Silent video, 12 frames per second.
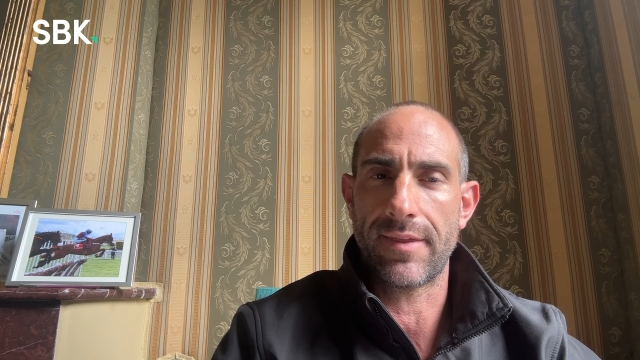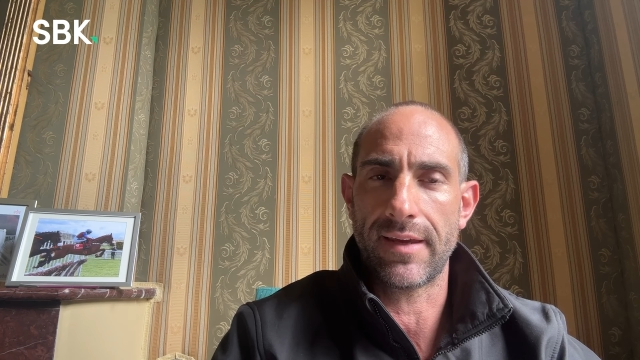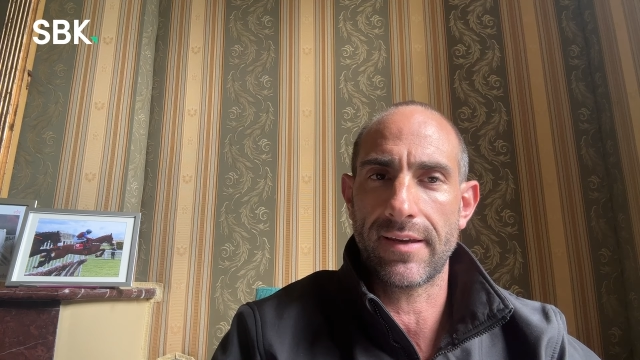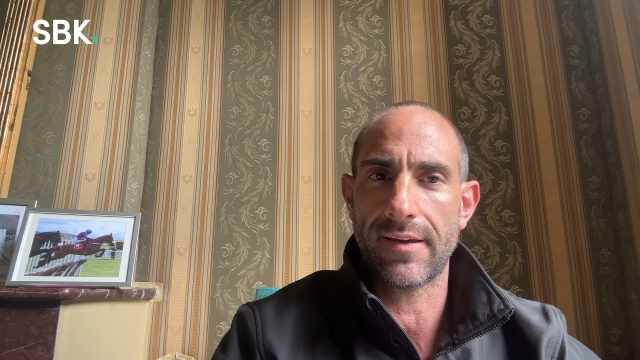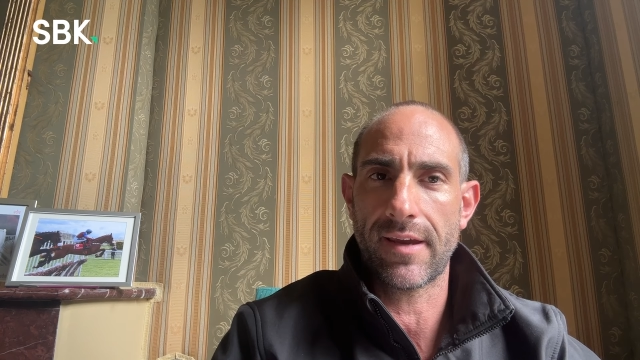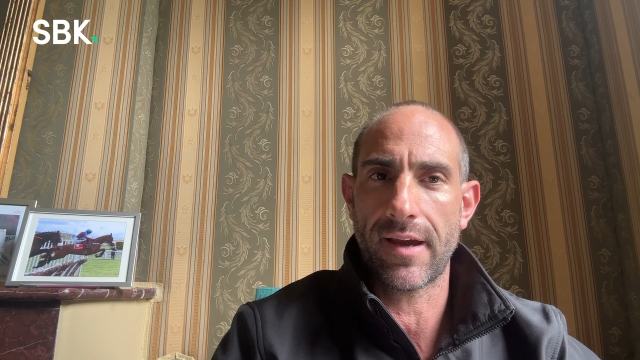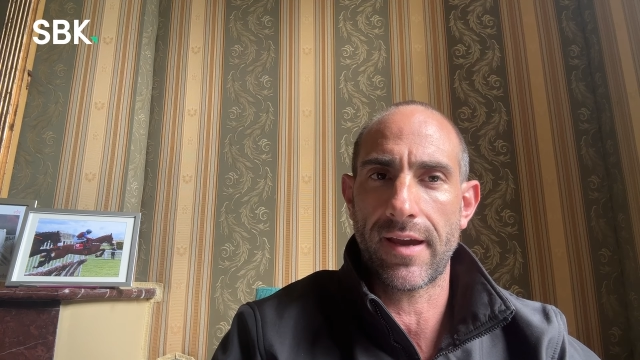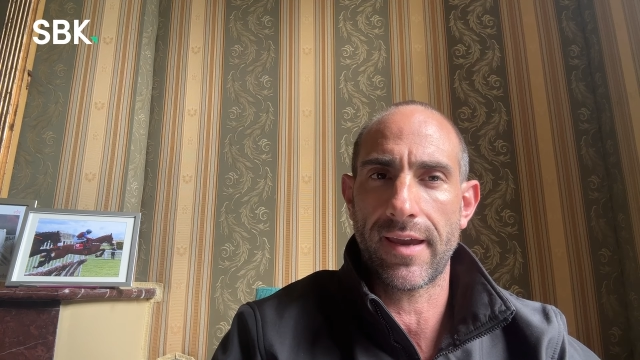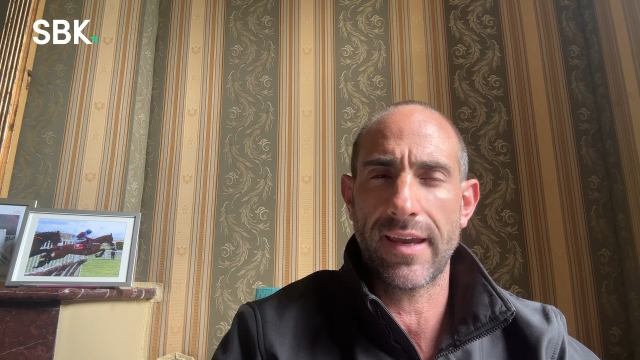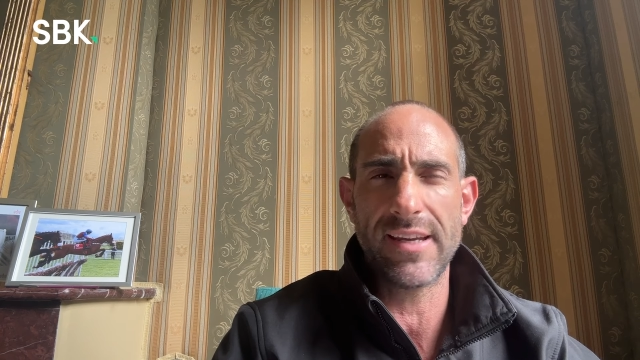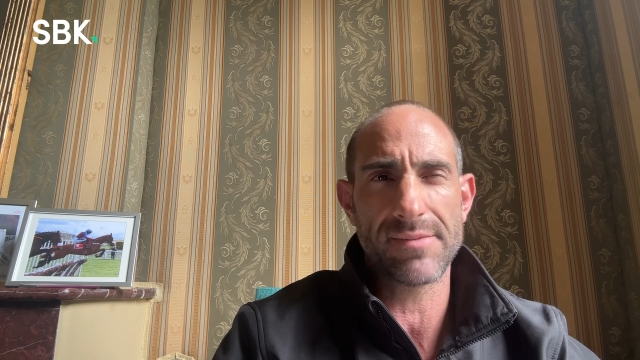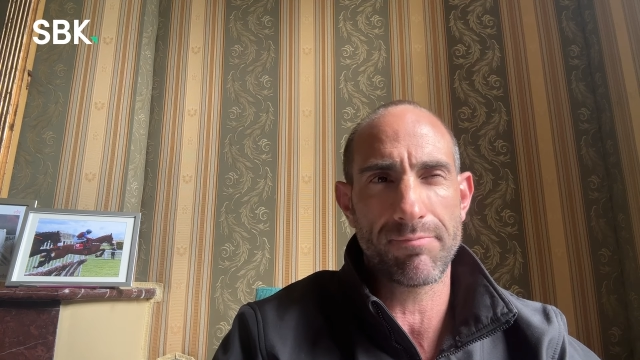I think uh,
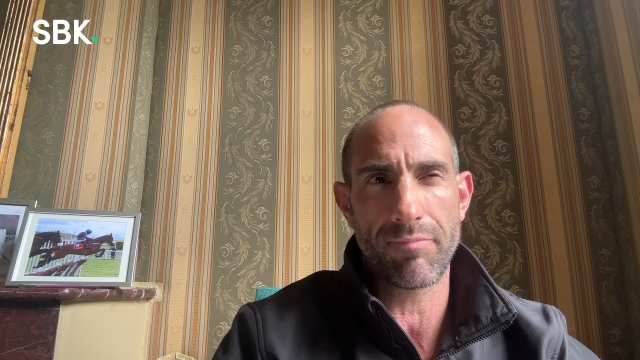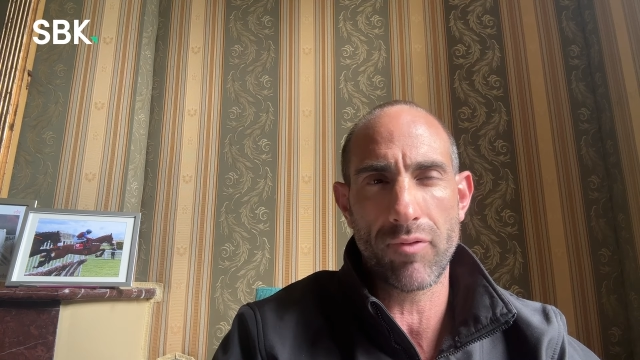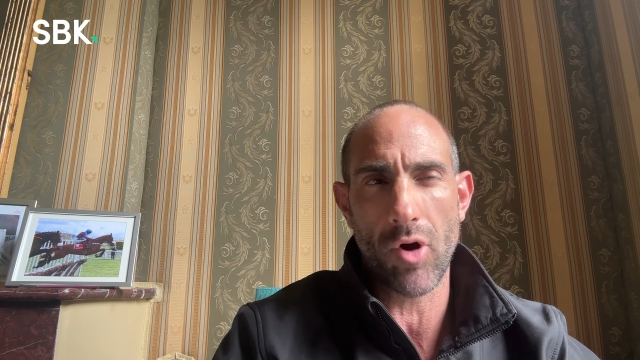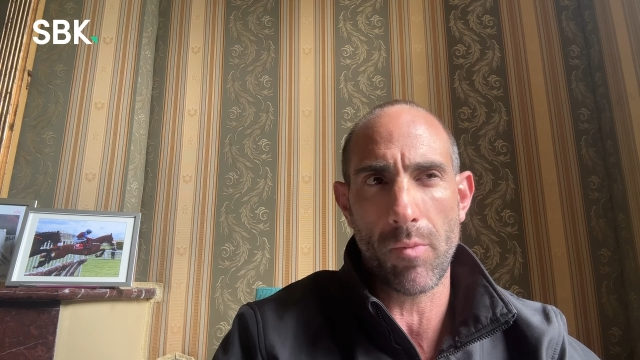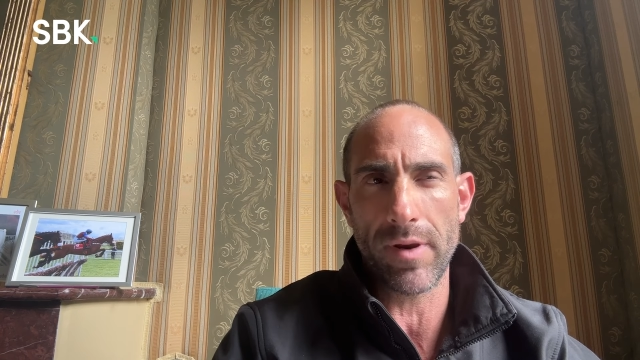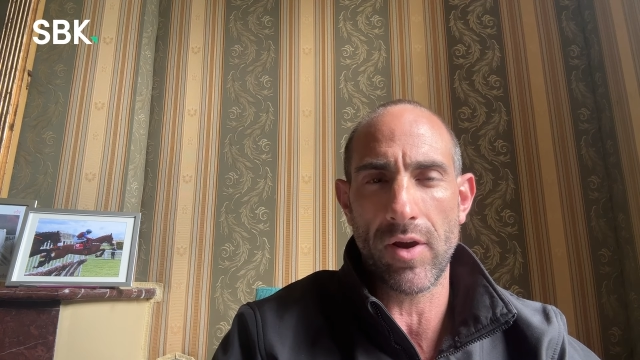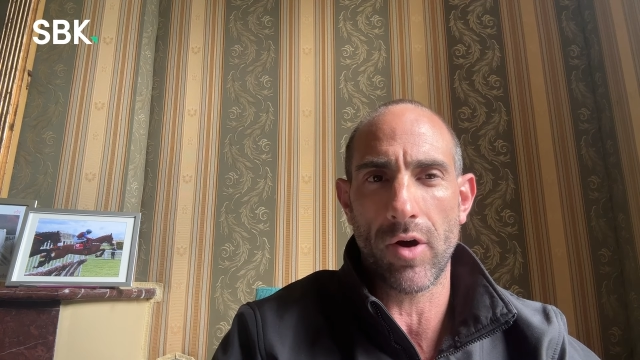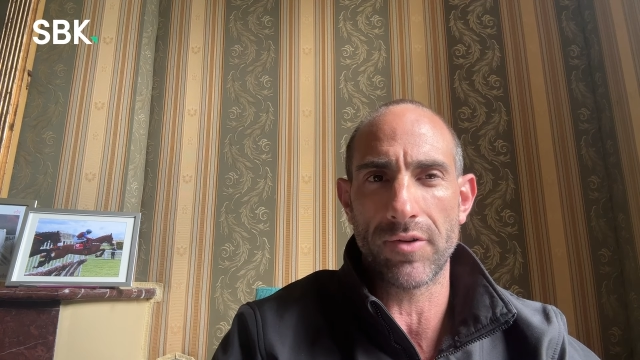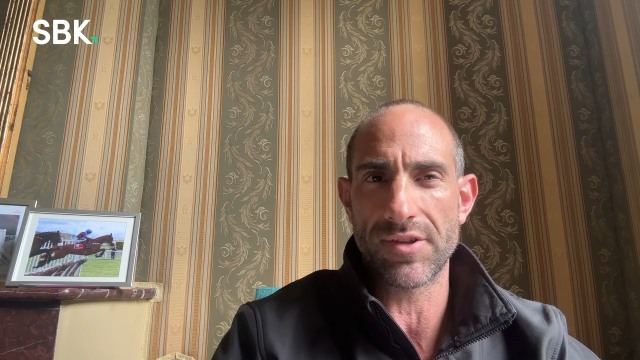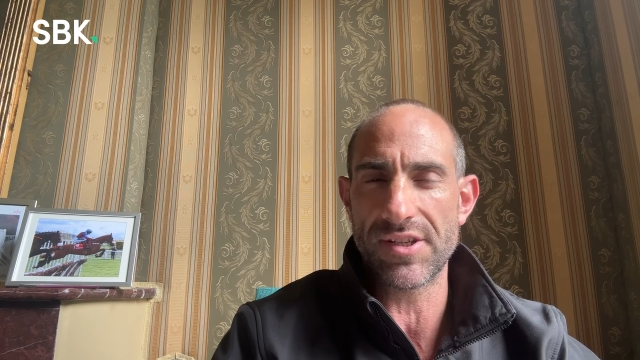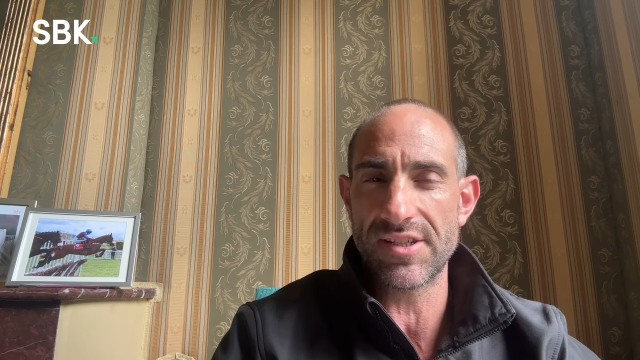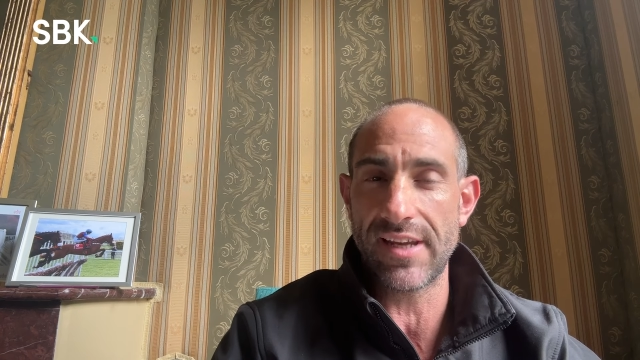he's probably
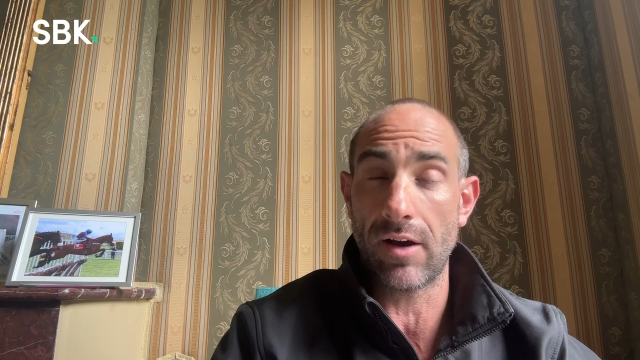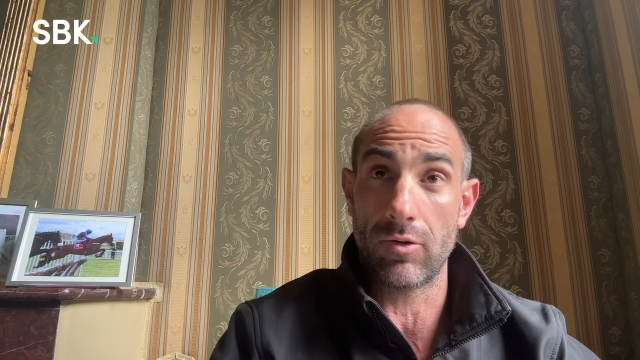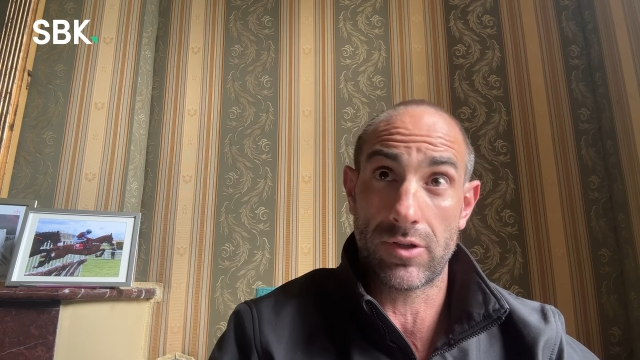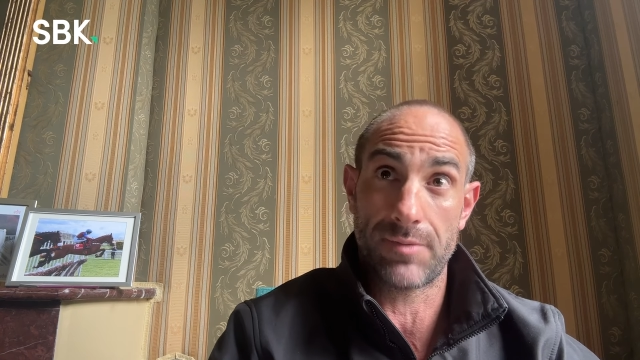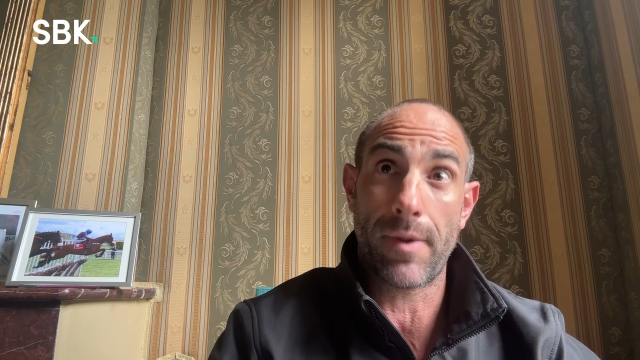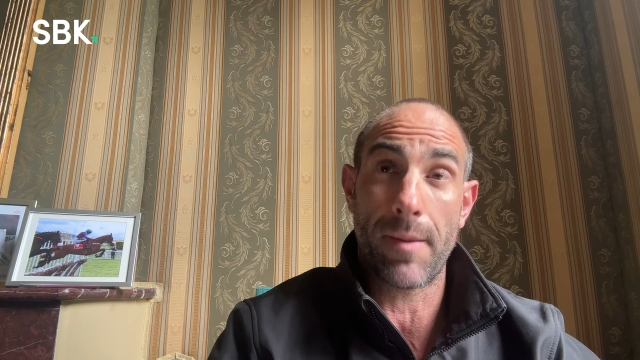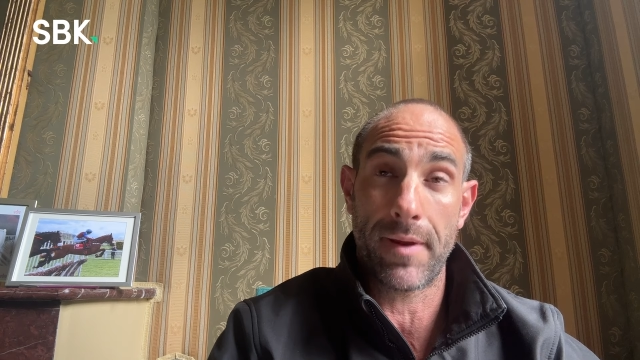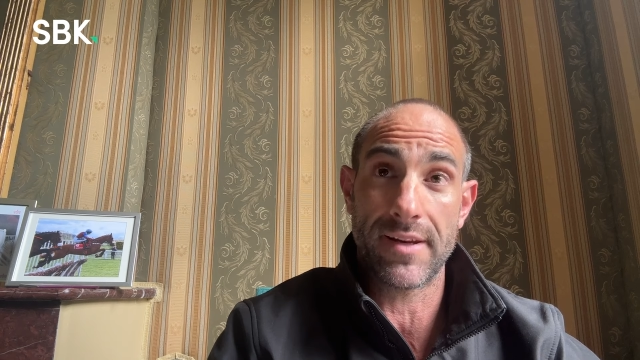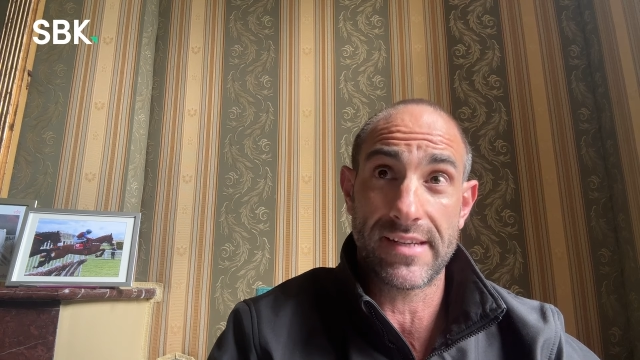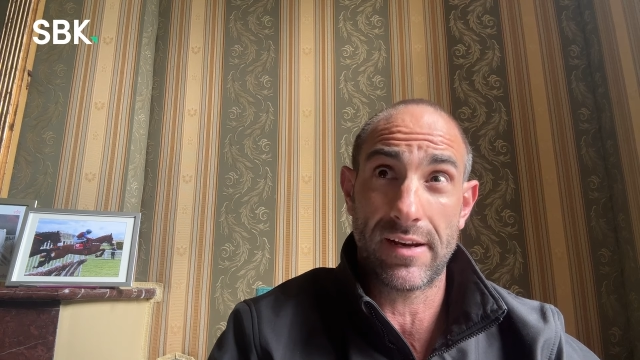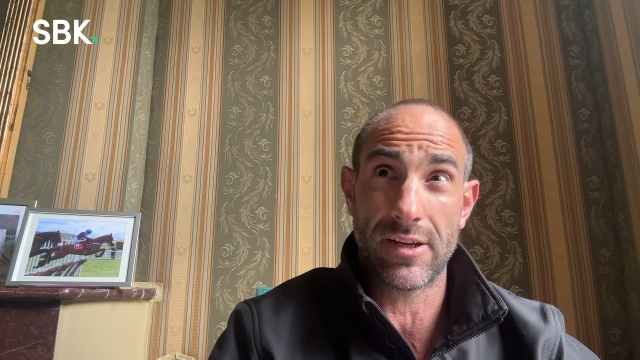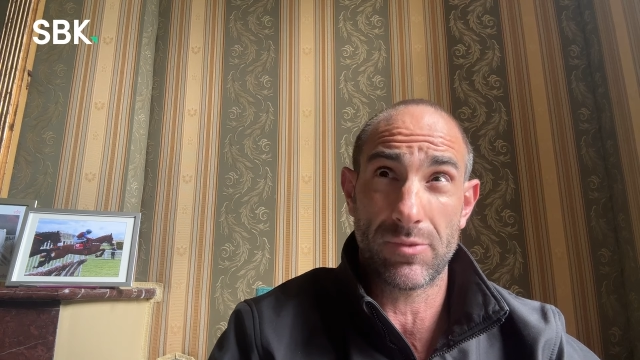gone still, despite being a
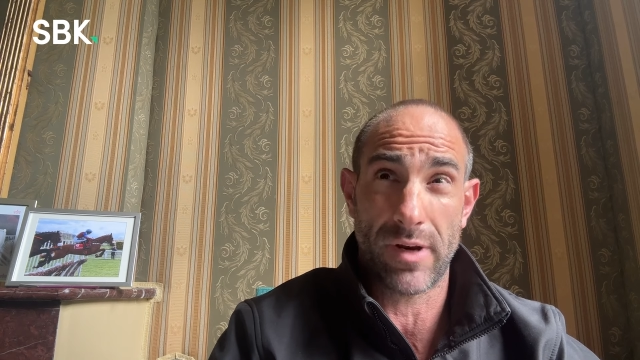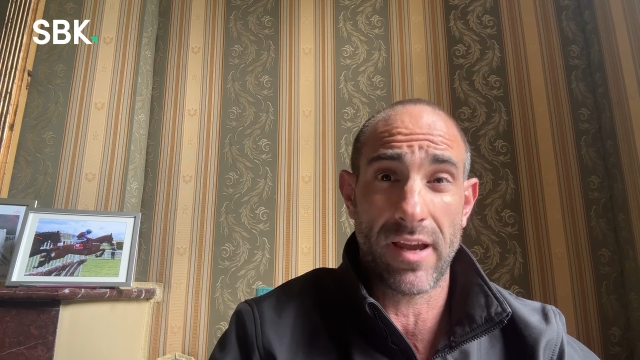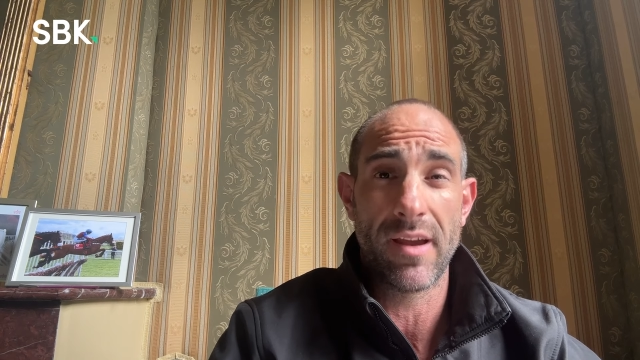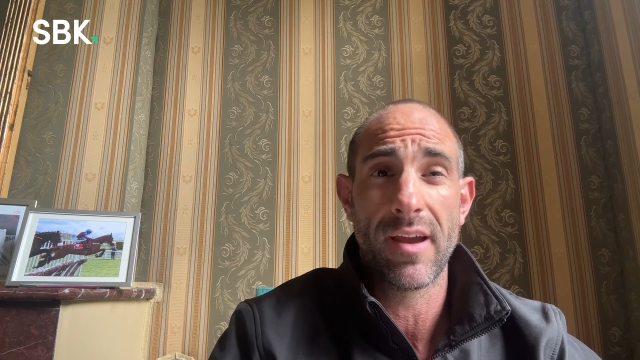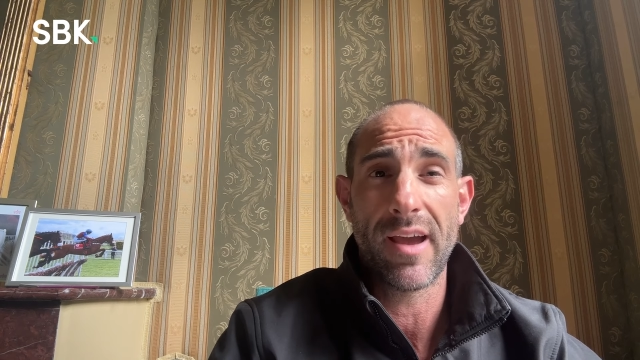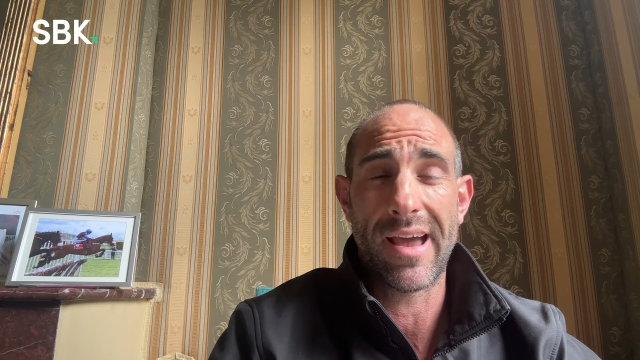second litter winner,